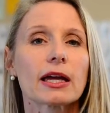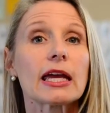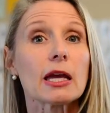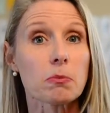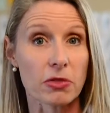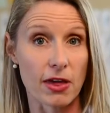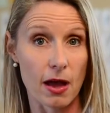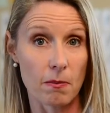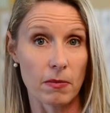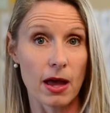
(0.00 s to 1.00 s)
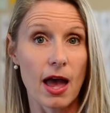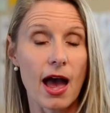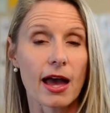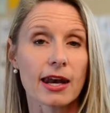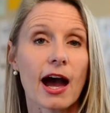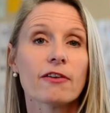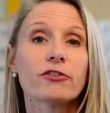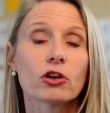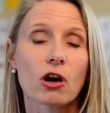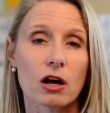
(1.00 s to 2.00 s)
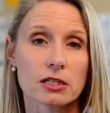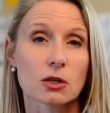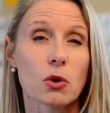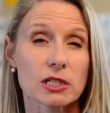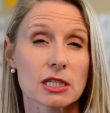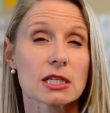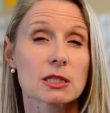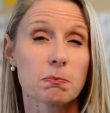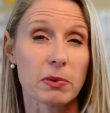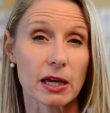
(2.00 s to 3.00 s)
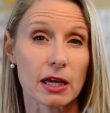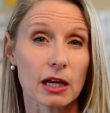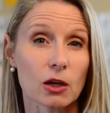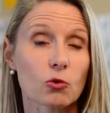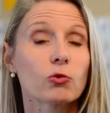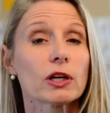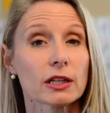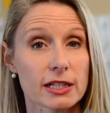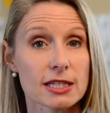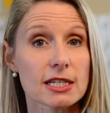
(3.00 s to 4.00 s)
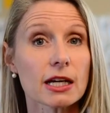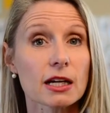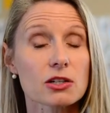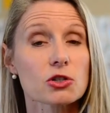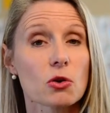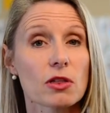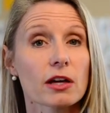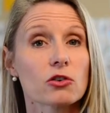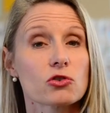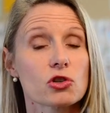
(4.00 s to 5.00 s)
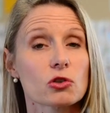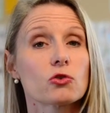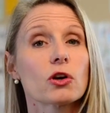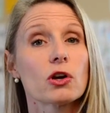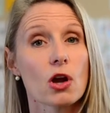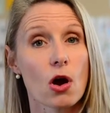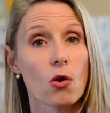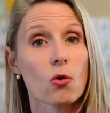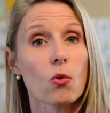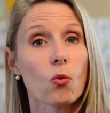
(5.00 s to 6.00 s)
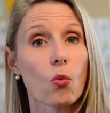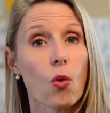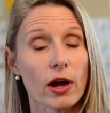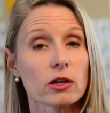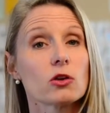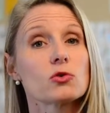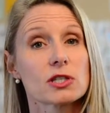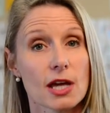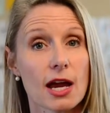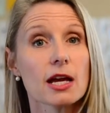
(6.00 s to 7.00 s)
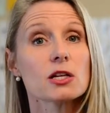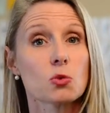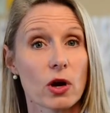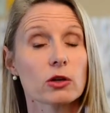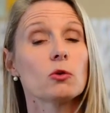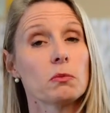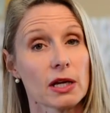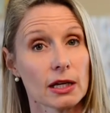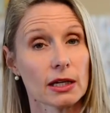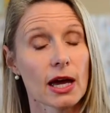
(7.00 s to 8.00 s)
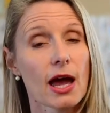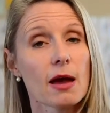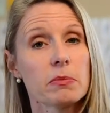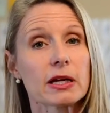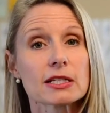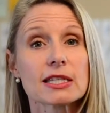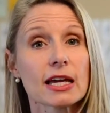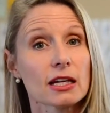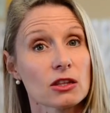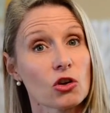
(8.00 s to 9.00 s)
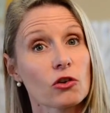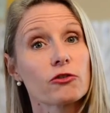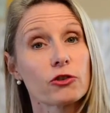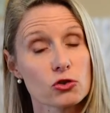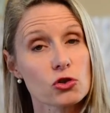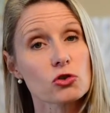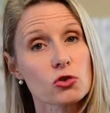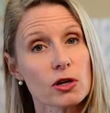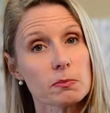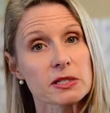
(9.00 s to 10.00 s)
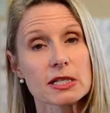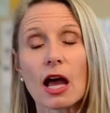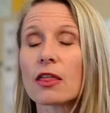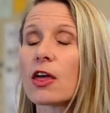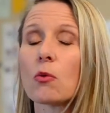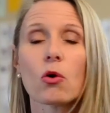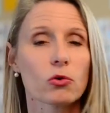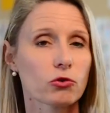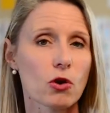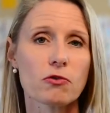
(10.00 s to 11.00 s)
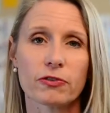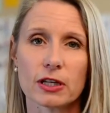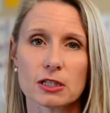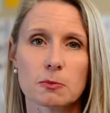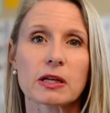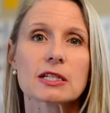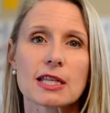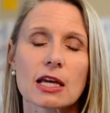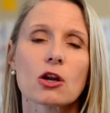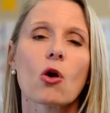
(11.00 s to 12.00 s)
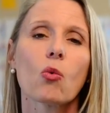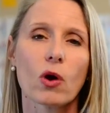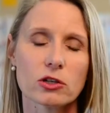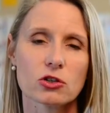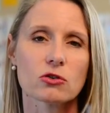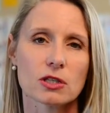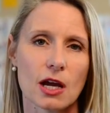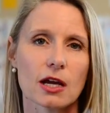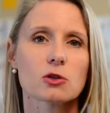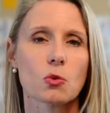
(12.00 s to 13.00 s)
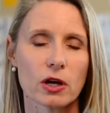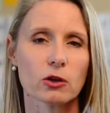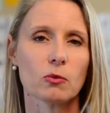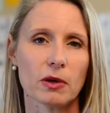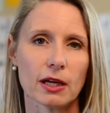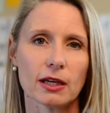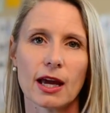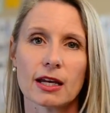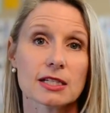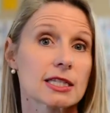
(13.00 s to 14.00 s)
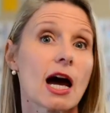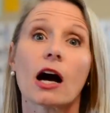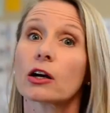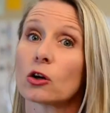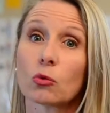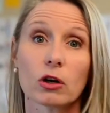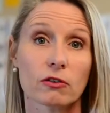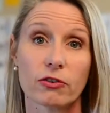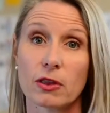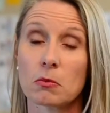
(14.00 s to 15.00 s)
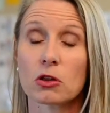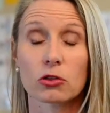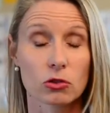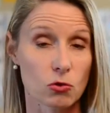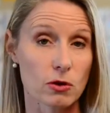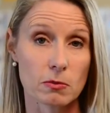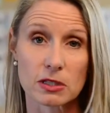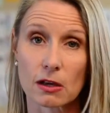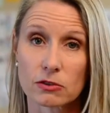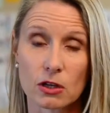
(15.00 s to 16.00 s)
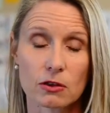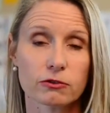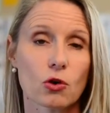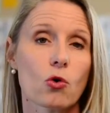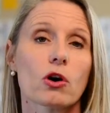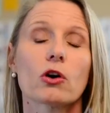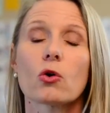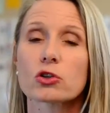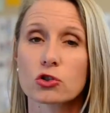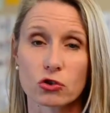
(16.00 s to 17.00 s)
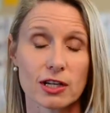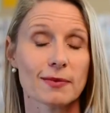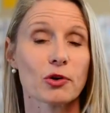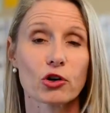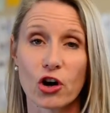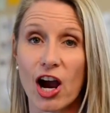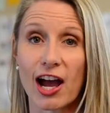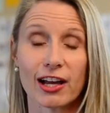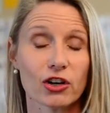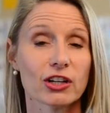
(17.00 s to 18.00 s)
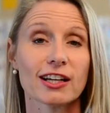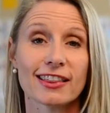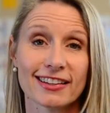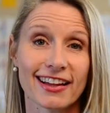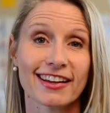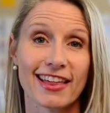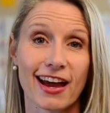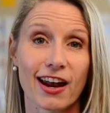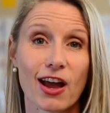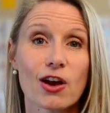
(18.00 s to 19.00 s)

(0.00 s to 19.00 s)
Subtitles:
Keep them and have your consequences be realistic so that your children know what you say is what you mean. Because then in your future trips, they won't throw fits because they know what you say is what you mean, and it's not going to work for them to throw themselves on the floor or scream or cry or anything like that.